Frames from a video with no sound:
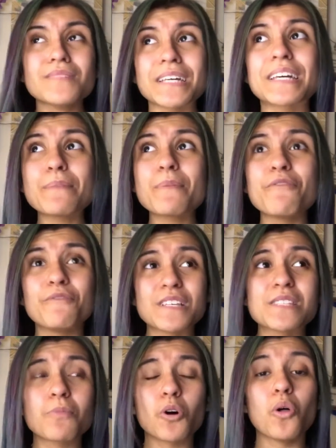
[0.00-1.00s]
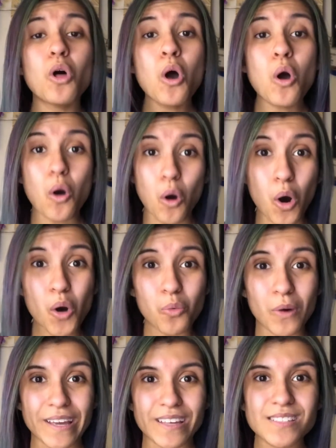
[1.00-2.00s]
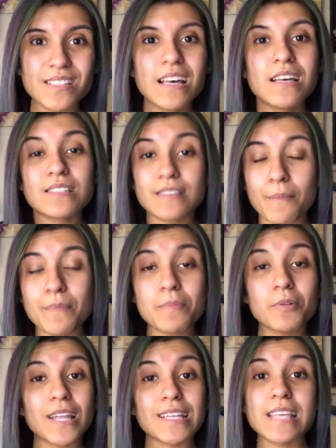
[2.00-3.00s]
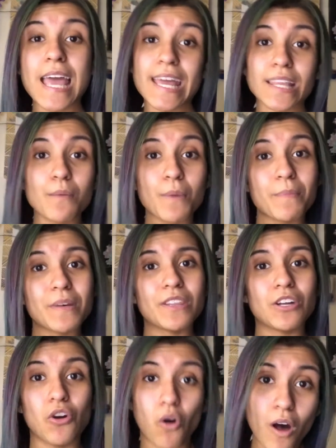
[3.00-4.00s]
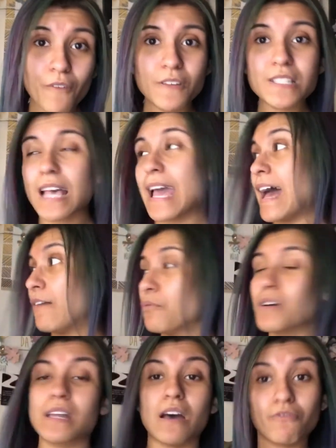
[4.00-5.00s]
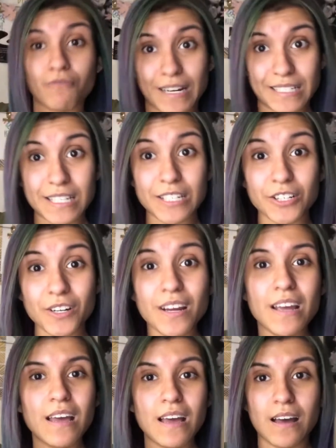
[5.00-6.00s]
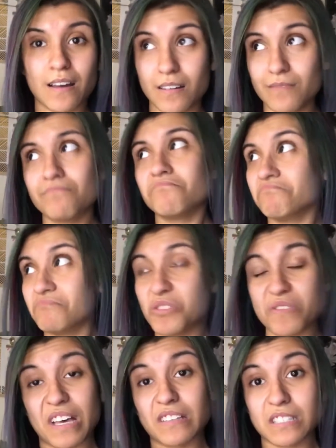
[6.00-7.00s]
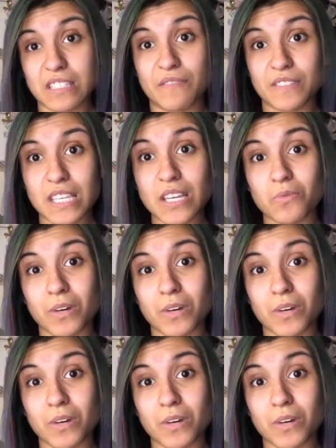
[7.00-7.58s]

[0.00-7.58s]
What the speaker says: Keep it visible always. Some people like to hang them up in their office. I have one right here, 2017